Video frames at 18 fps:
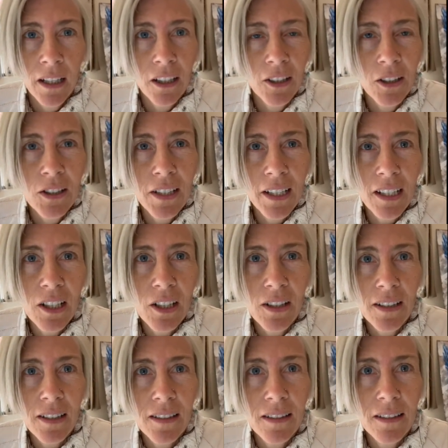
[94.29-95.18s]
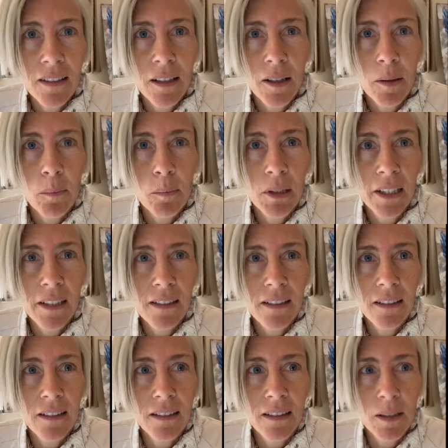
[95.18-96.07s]
continuous
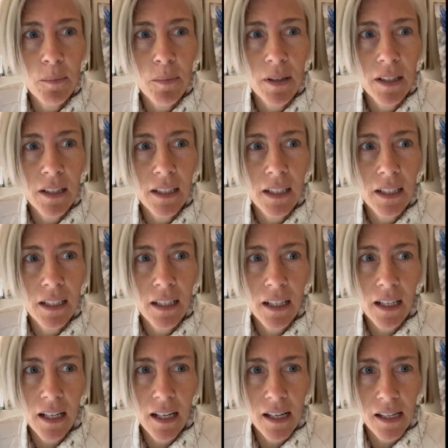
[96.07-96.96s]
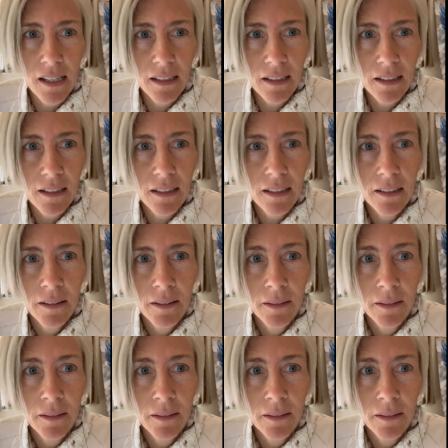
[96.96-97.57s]
bliss, stability, and